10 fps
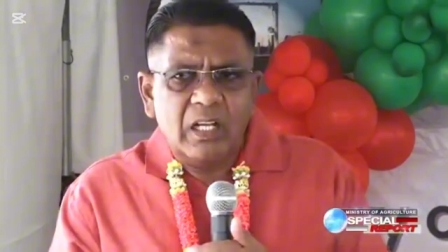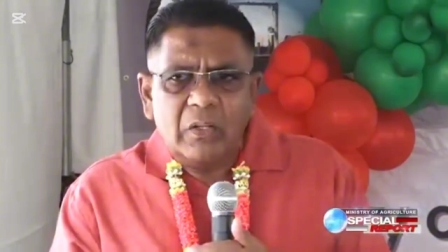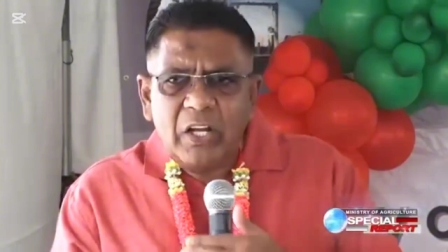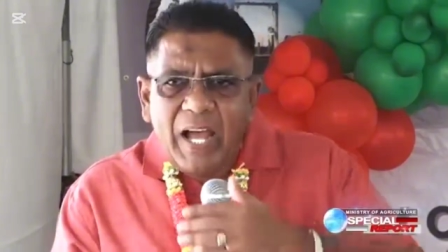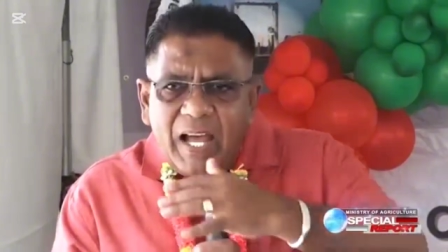
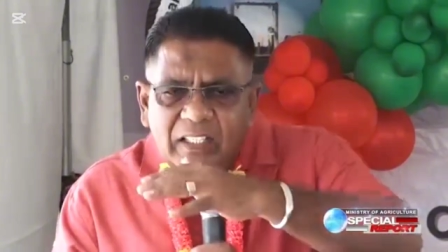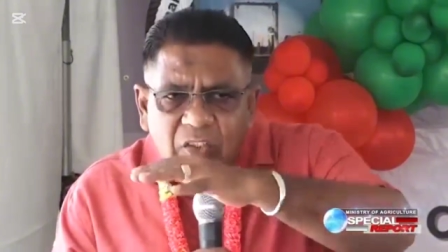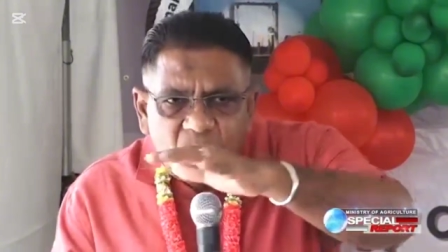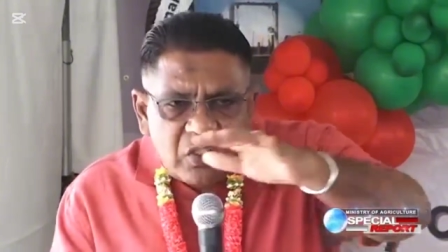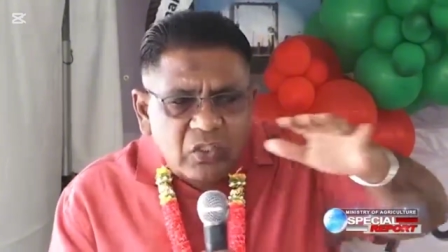and you add
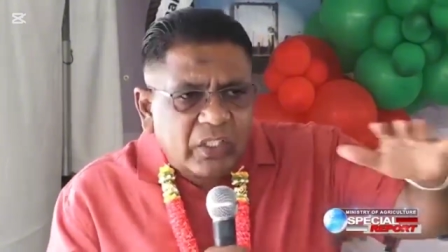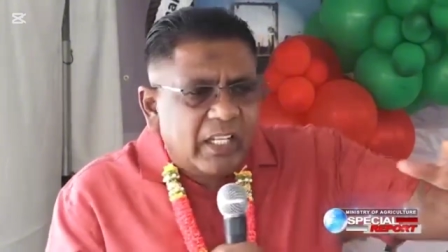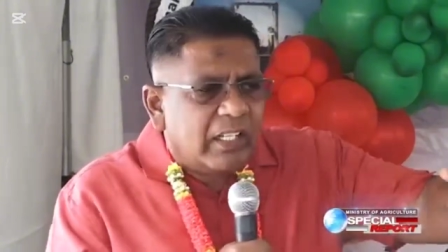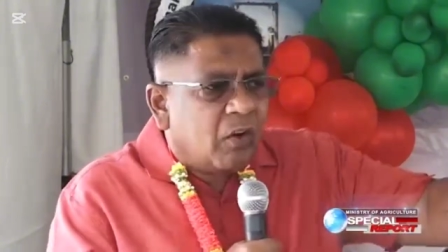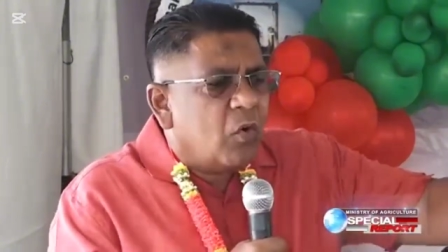those
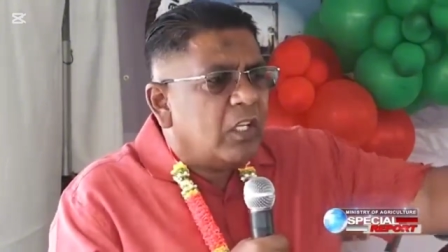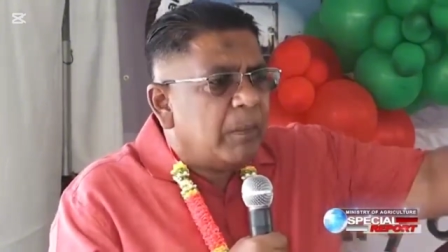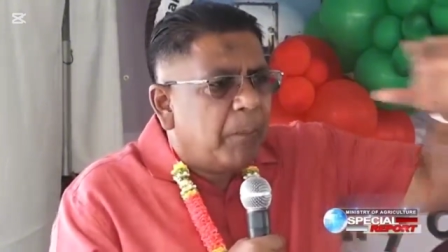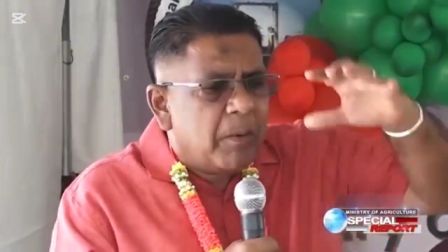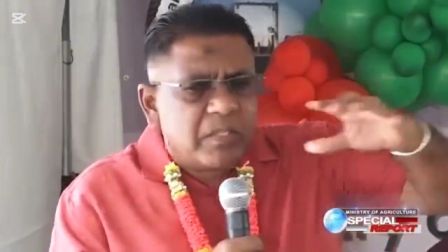together, only
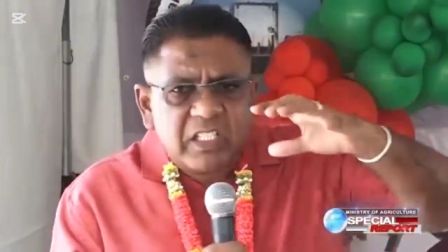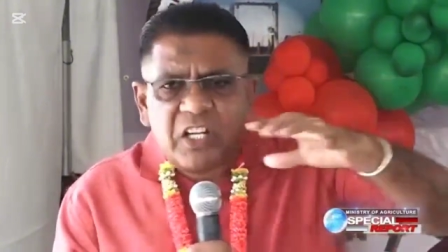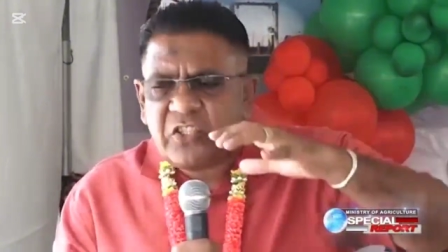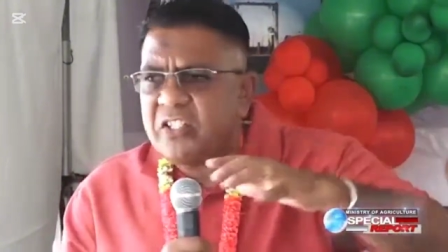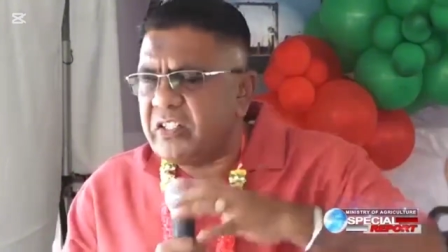pump
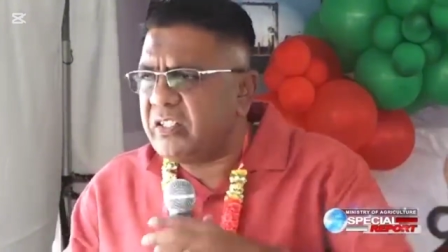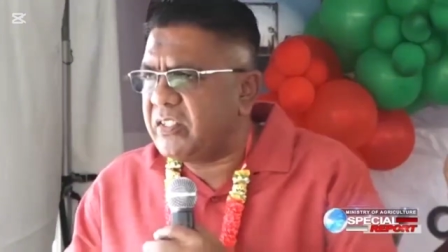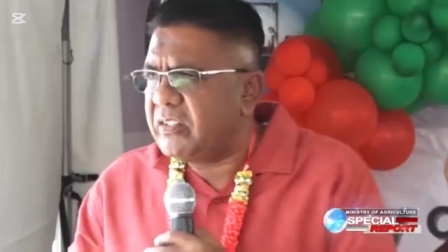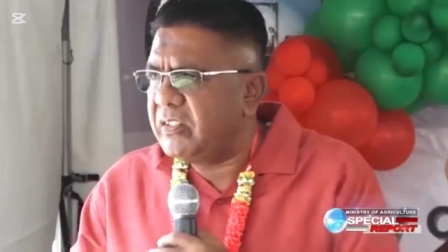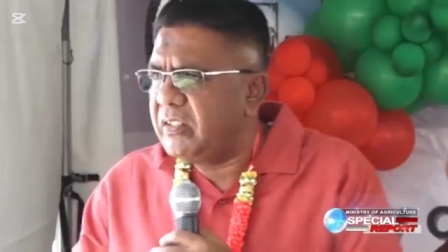stations,